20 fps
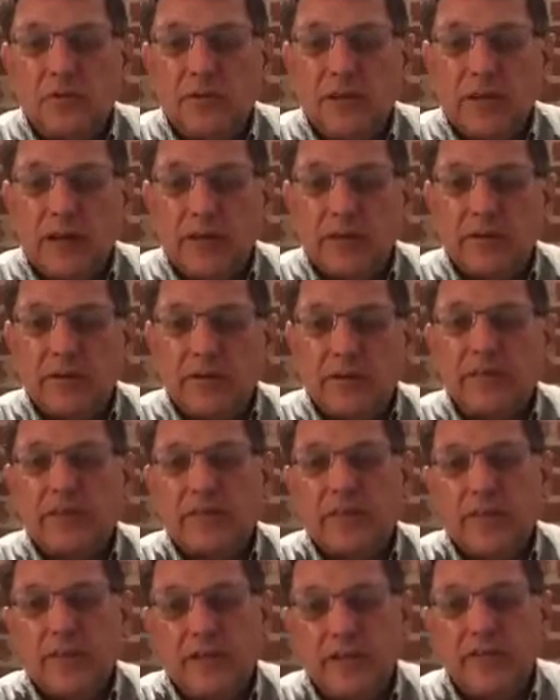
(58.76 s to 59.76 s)
the
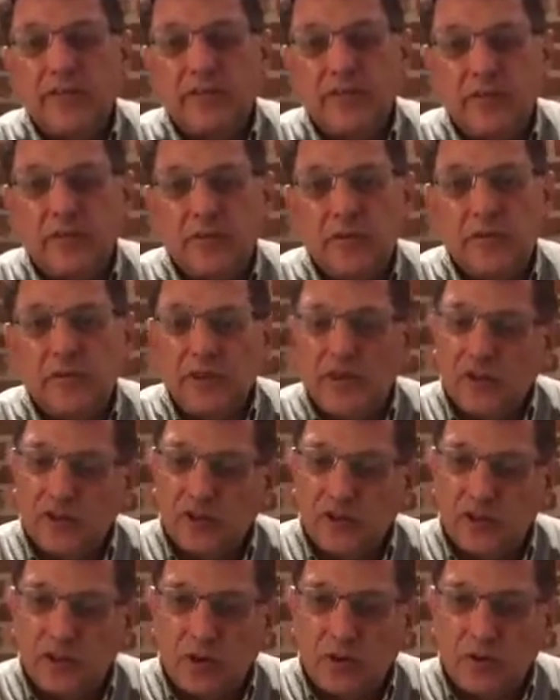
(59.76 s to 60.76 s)
Karolinska Institute in
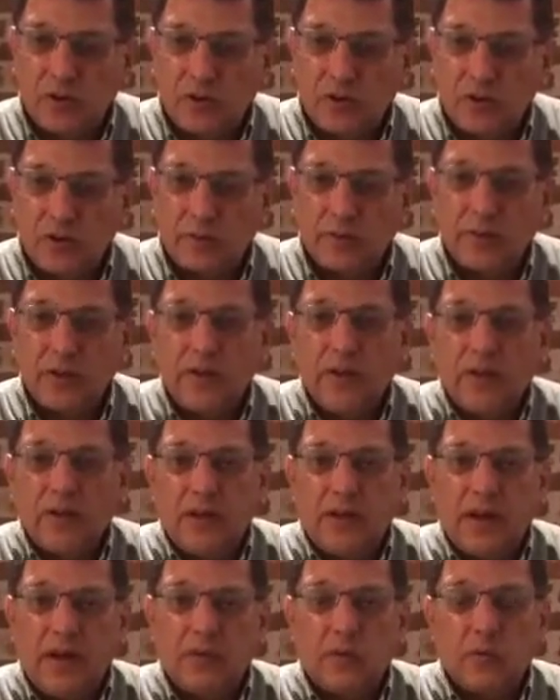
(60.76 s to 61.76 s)
Stockholm
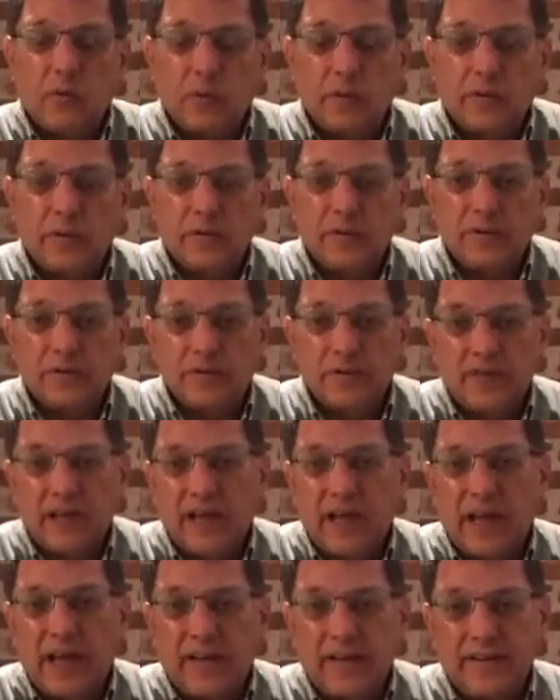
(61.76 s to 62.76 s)
and work under the
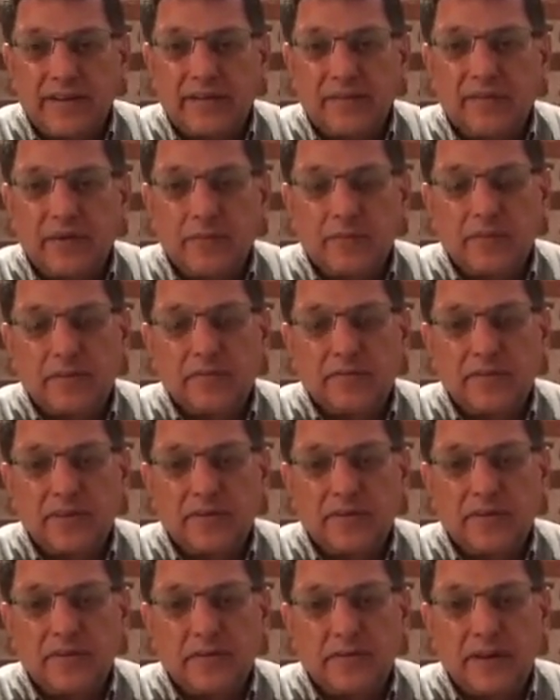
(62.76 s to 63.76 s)
guidance of
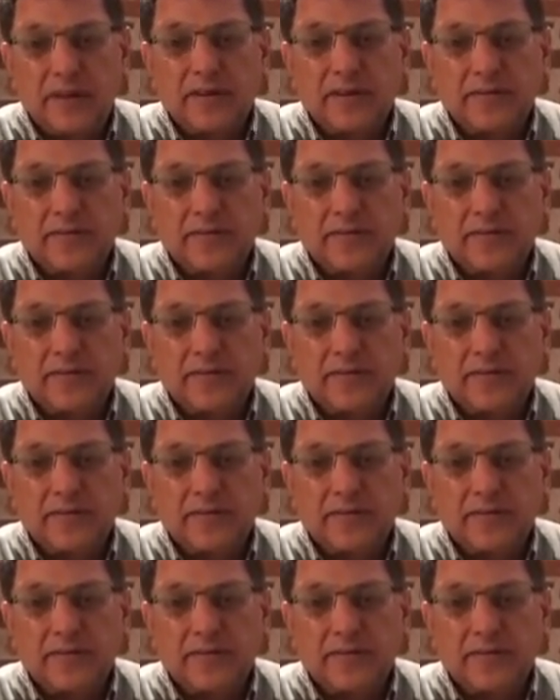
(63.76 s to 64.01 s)
Professor Bengt